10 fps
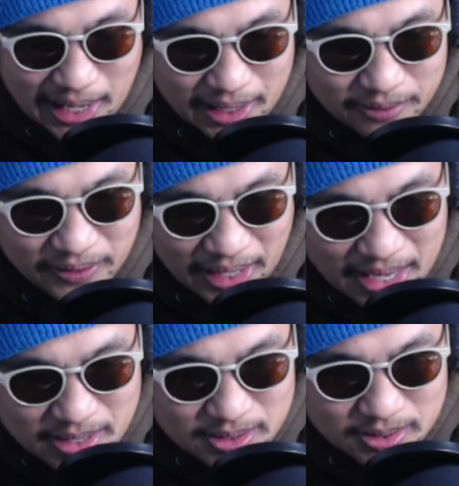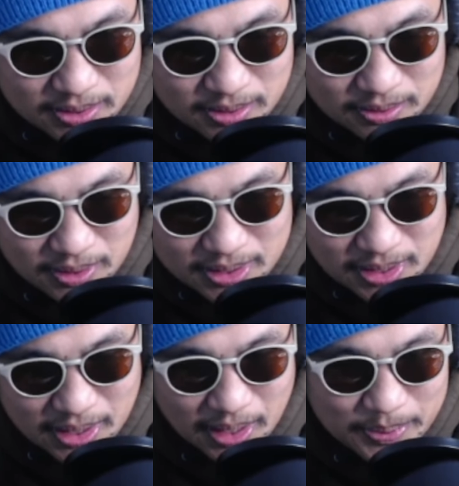of hate.
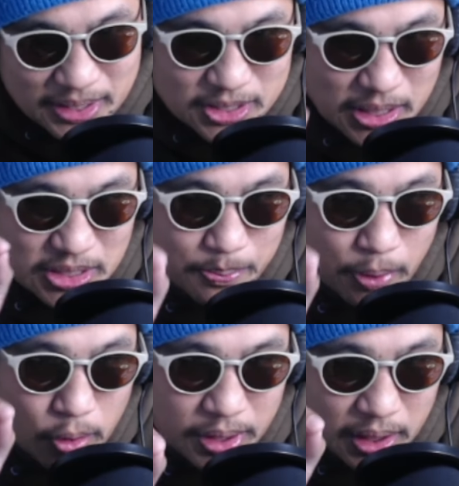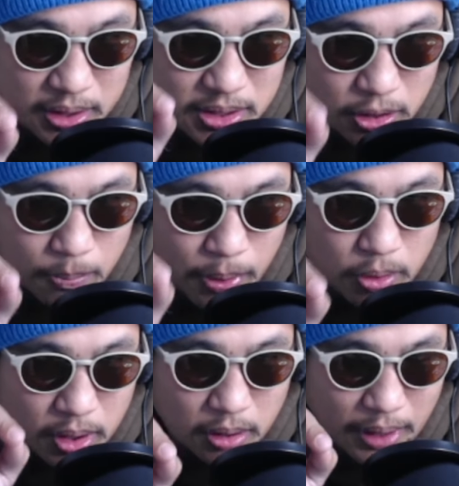It's a poking. It's a little
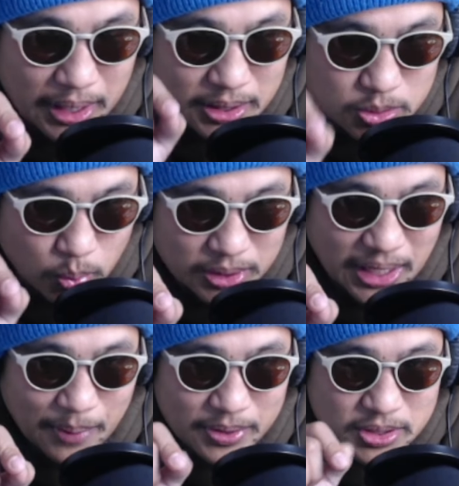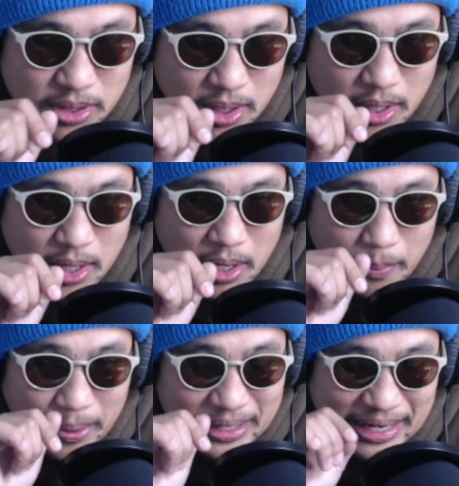poker, right? It does 1 damage.
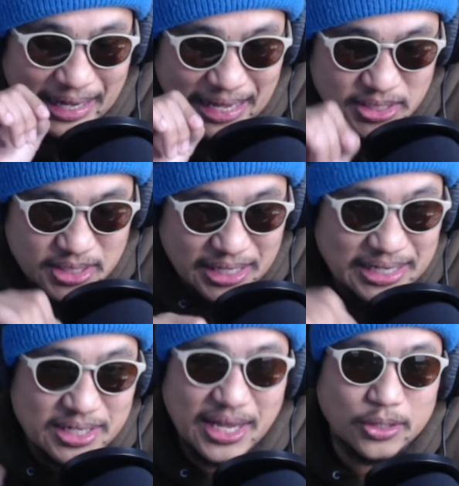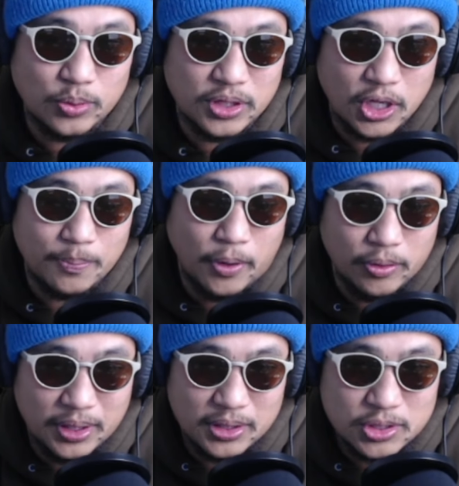But it has to connect with the
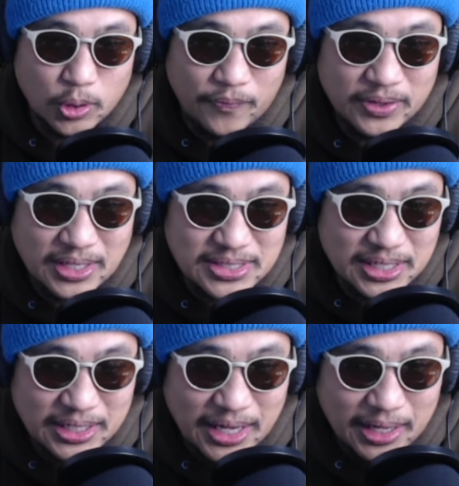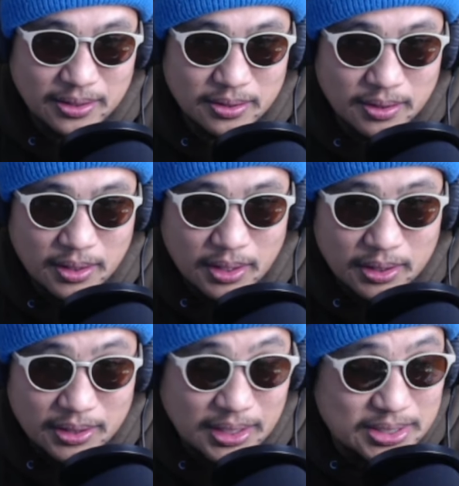opponent. So if it doesn't connect,
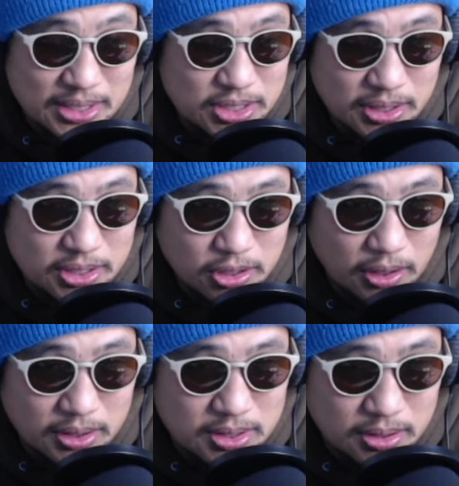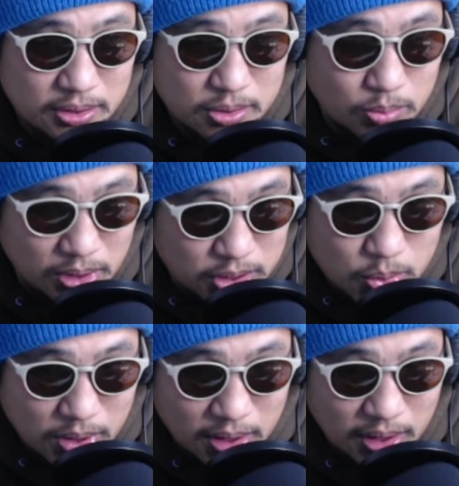then essentially this card doesn't really do
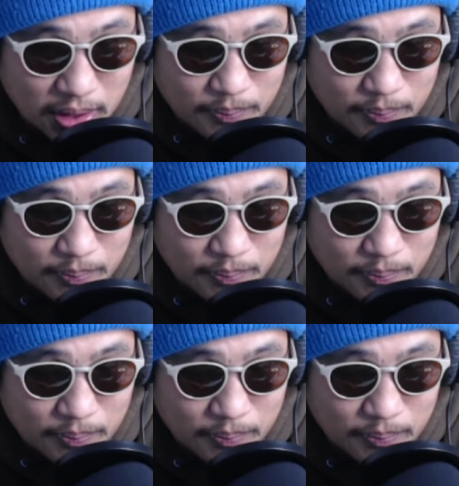anything.